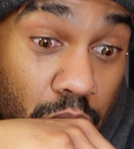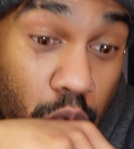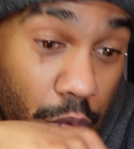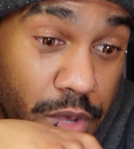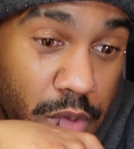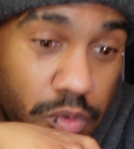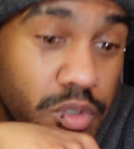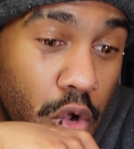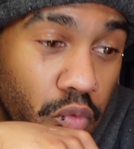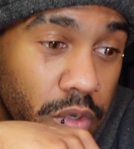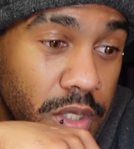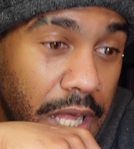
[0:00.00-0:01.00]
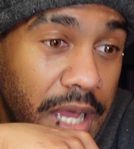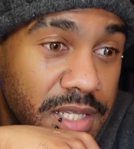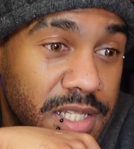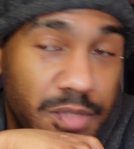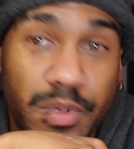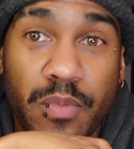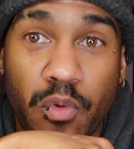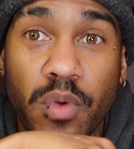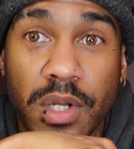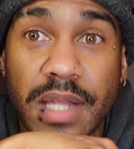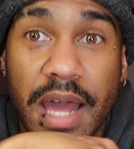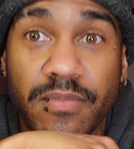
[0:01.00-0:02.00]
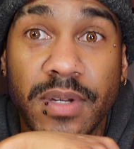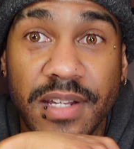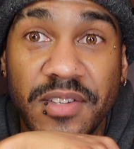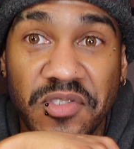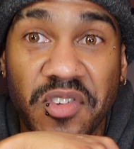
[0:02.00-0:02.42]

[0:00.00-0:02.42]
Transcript: what people don't realize is people with a lot of money do